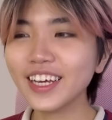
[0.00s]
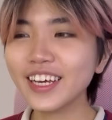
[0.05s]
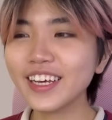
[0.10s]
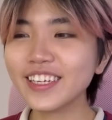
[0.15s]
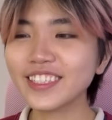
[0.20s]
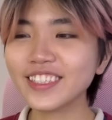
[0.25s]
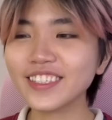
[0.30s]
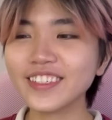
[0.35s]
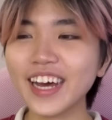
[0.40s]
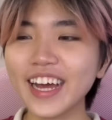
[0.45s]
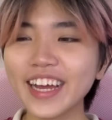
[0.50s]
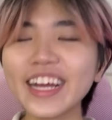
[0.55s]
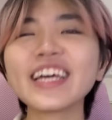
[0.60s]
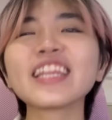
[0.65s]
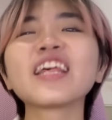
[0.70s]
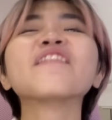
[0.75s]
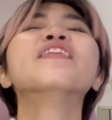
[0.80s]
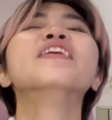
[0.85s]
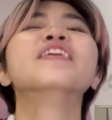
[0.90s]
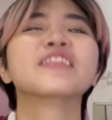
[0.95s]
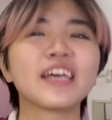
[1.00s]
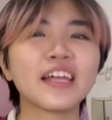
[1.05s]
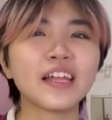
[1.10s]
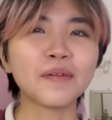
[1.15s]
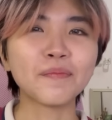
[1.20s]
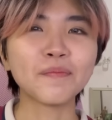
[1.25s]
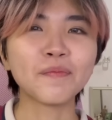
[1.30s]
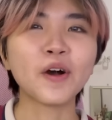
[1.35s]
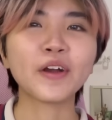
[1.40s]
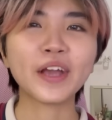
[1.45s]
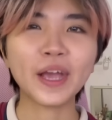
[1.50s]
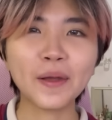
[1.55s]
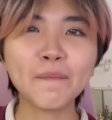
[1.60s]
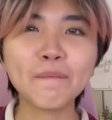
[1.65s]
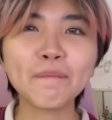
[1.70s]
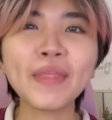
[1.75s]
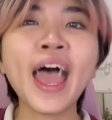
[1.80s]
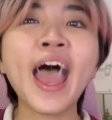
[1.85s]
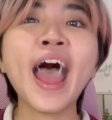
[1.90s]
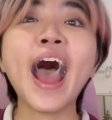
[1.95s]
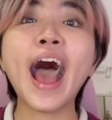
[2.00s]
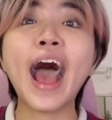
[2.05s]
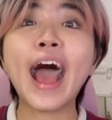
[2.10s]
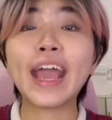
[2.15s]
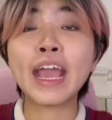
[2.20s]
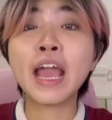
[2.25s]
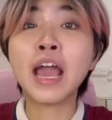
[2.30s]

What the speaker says: So I kind of hint at him, okay? I